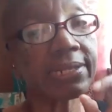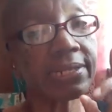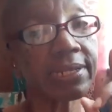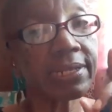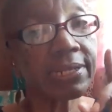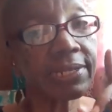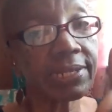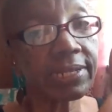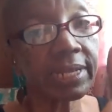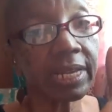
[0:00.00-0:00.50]

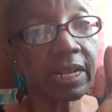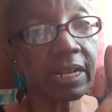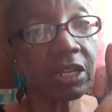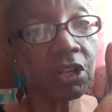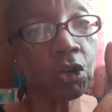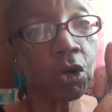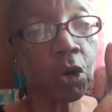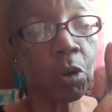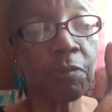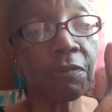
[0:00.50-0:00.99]
sincerely
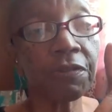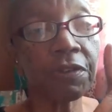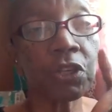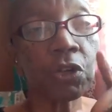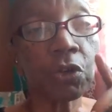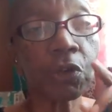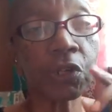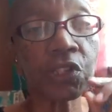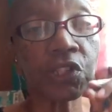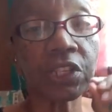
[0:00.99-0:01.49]
hope for
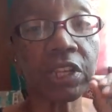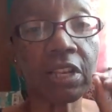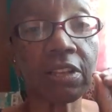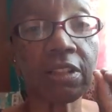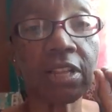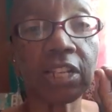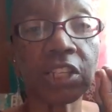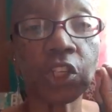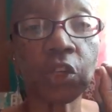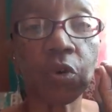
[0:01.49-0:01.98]
your sake
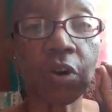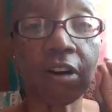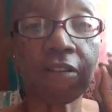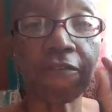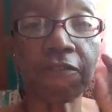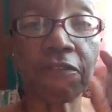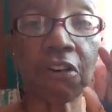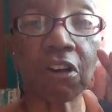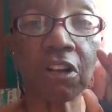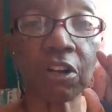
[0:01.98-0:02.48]
that you are
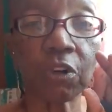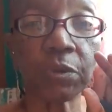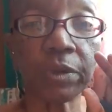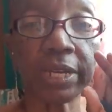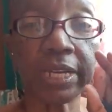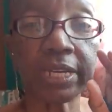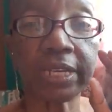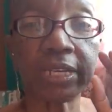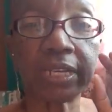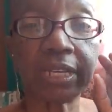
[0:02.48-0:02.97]

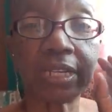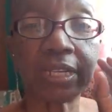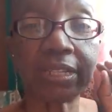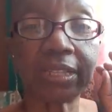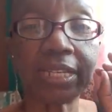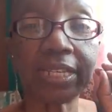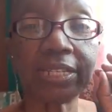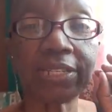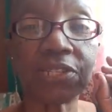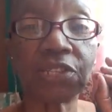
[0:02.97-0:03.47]
following
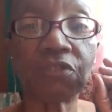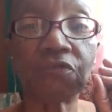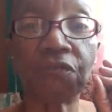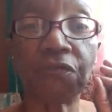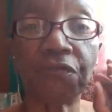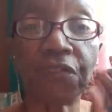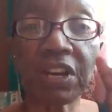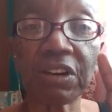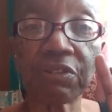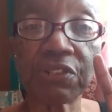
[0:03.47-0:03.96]
these
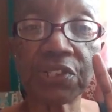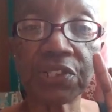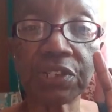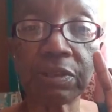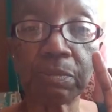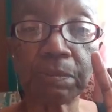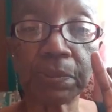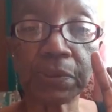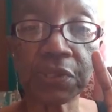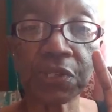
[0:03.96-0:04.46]
very
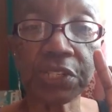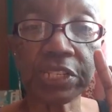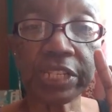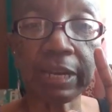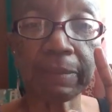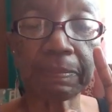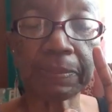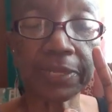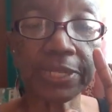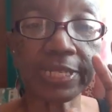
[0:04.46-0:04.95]
simple
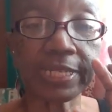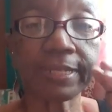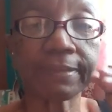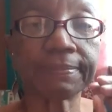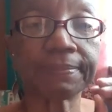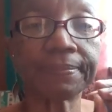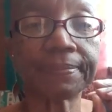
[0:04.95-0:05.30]
steps.